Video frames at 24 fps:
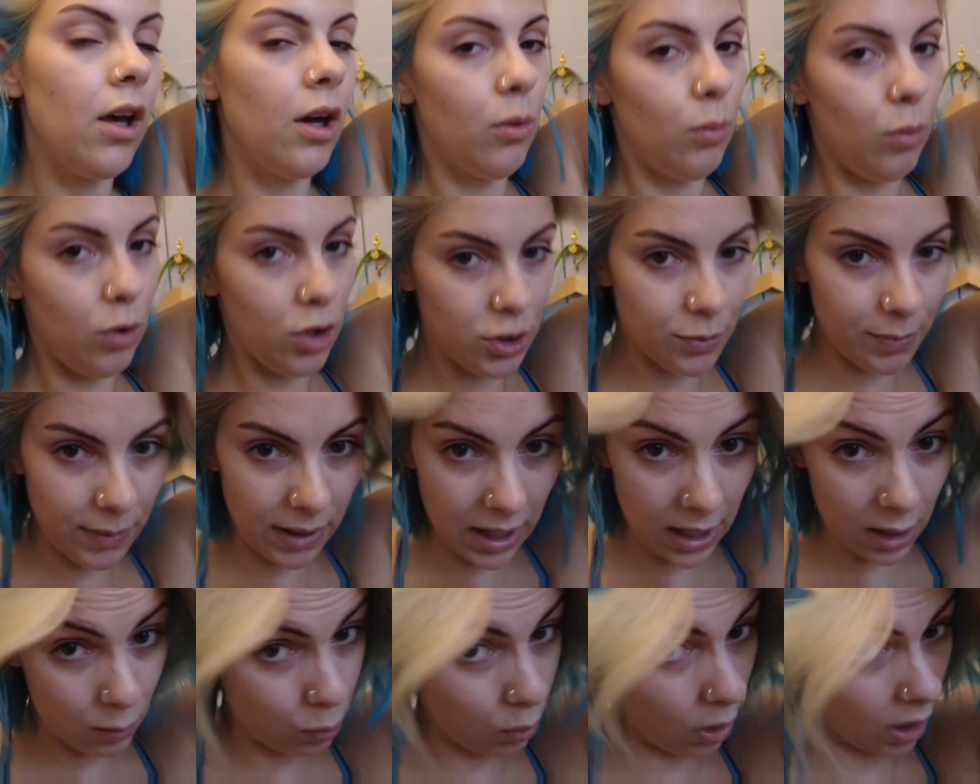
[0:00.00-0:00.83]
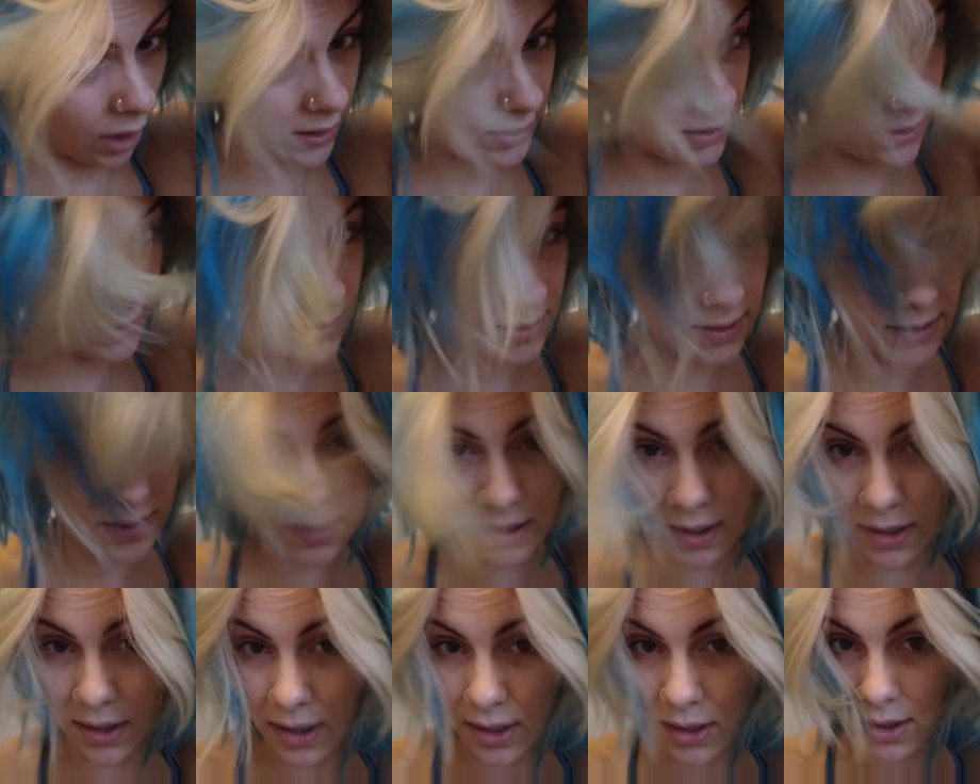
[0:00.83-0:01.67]
Washed my hair
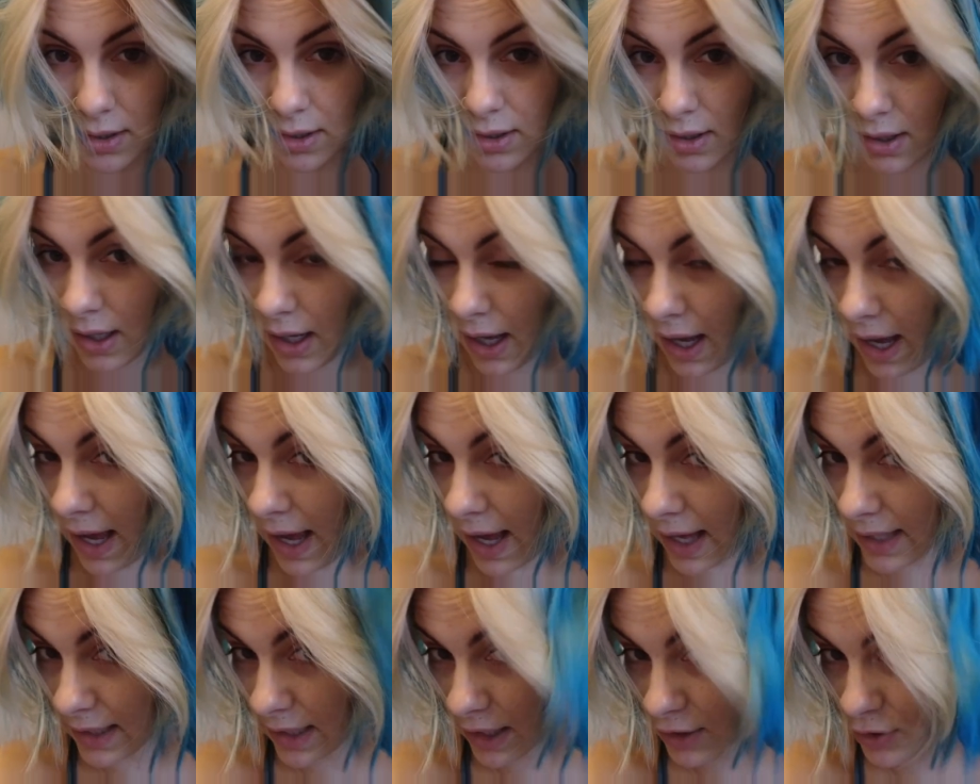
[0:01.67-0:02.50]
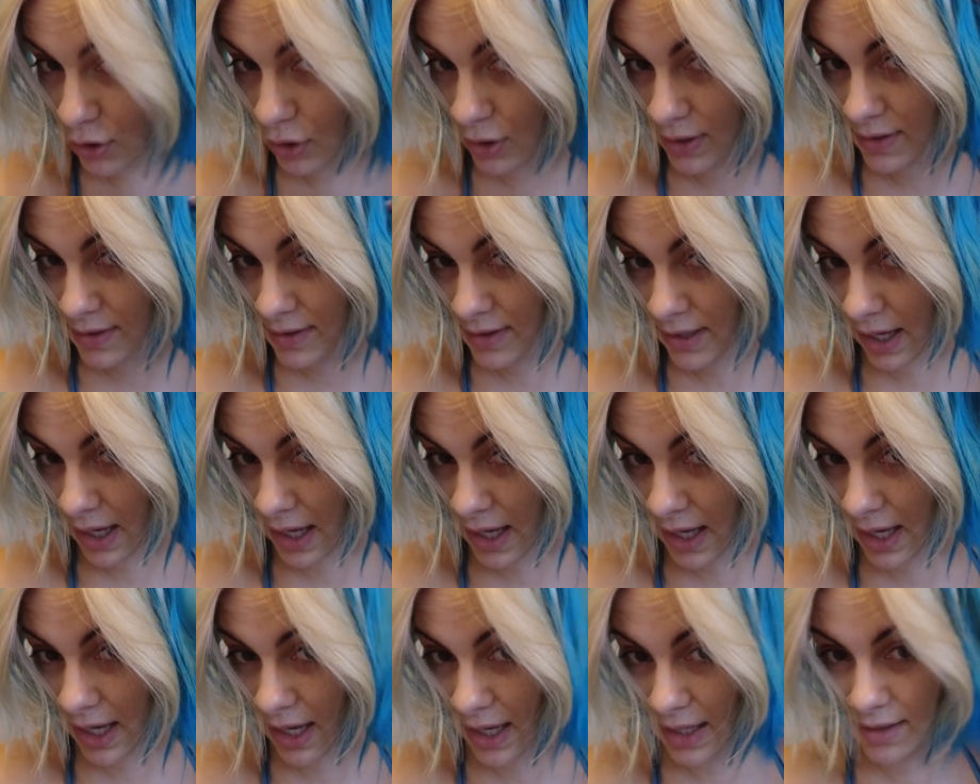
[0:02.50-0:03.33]
once, and as you can
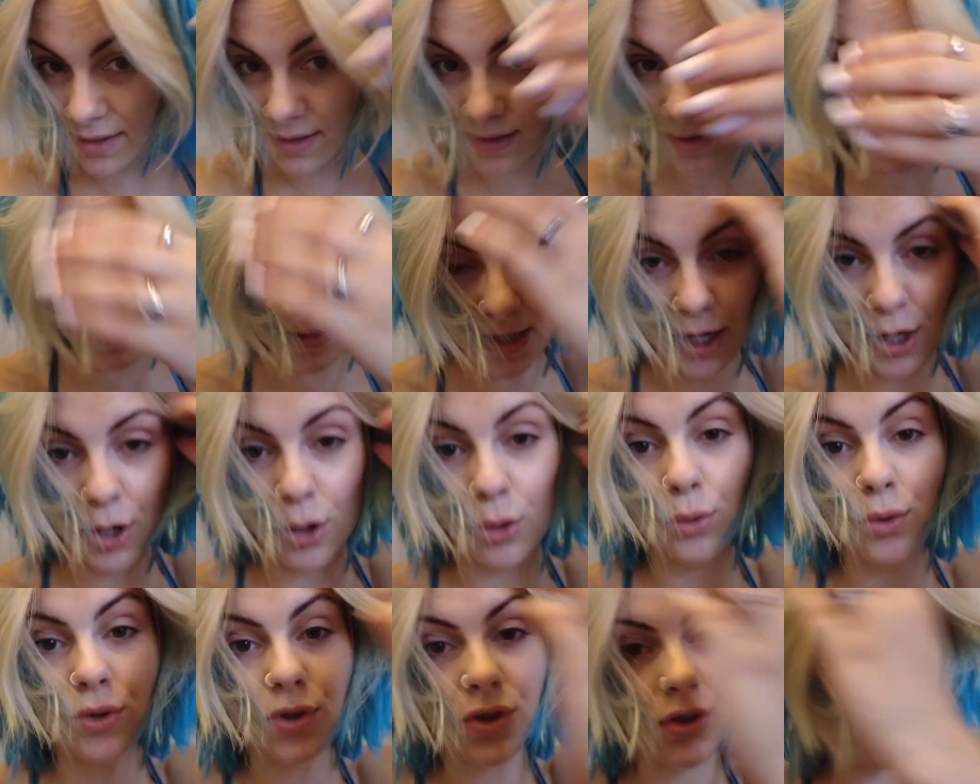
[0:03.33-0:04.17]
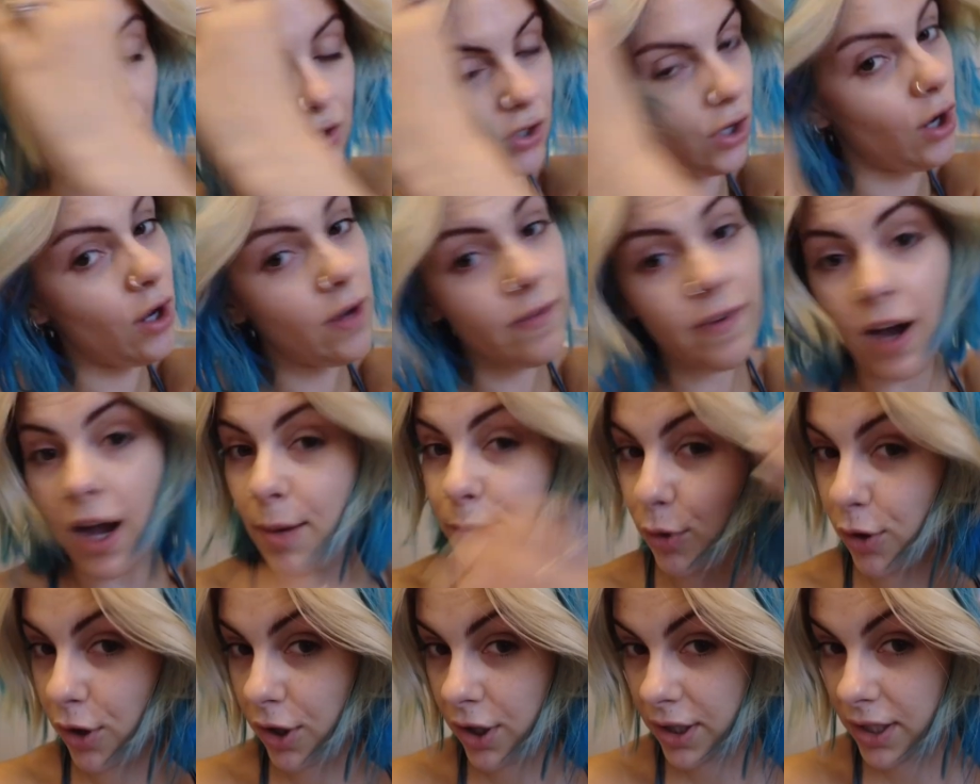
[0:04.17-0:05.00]
see, it's still so
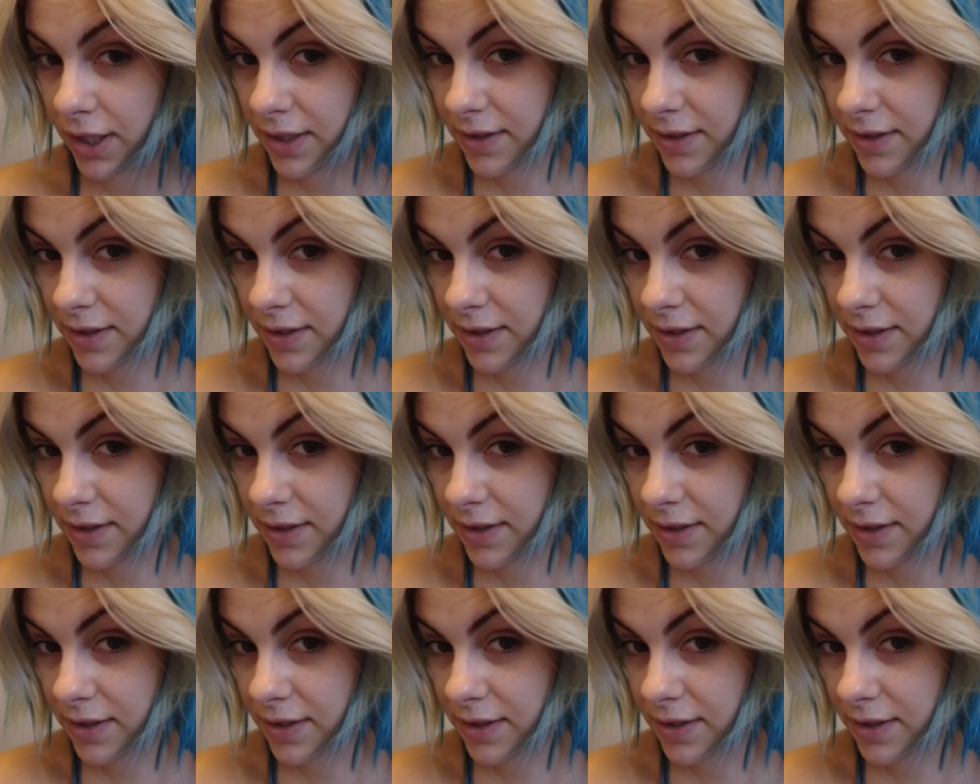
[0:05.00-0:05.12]
vibrant.